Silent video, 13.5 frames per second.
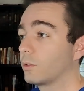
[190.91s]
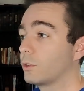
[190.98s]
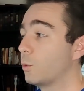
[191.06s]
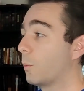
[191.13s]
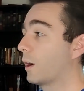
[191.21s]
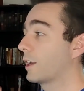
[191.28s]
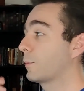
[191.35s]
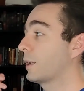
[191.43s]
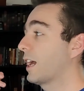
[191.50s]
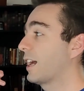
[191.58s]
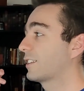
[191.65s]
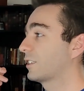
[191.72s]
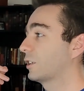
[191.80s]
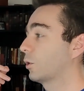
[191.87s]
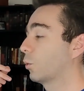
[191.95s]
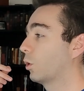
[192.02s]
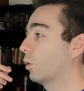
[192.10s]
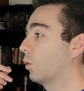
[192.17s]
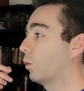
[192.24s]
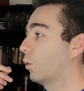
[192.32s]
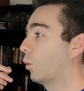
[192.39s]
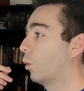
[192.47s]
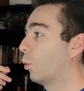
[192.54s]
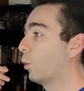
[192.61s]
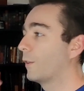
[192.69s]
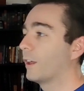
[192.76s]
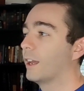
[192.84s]
you might be asking, well,
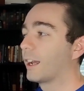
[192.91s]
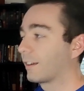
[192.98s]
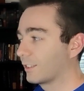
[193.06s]
what the heck